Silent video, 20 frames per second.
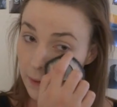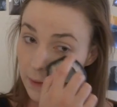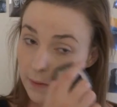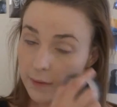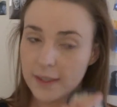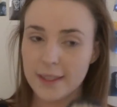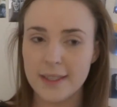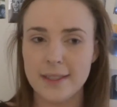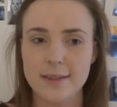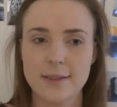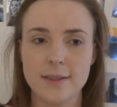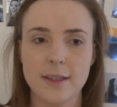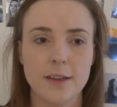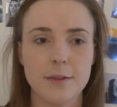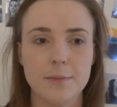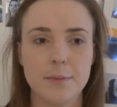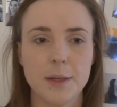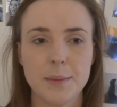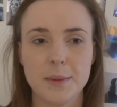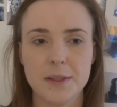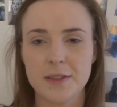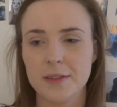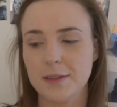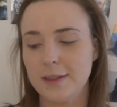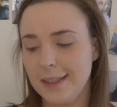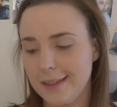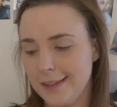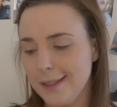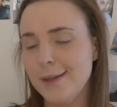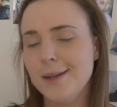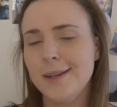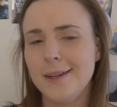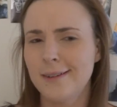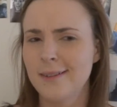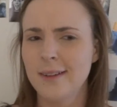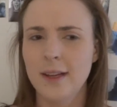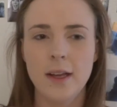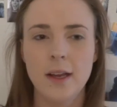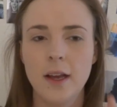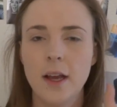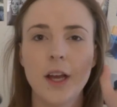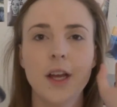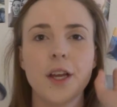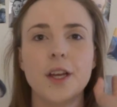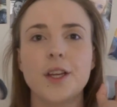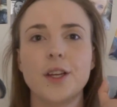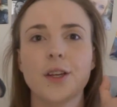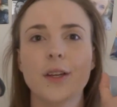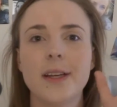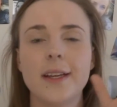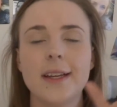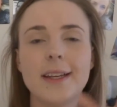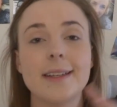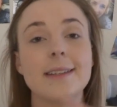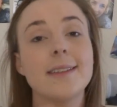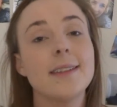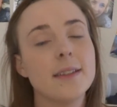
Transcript: The inside of my muscle, that. It's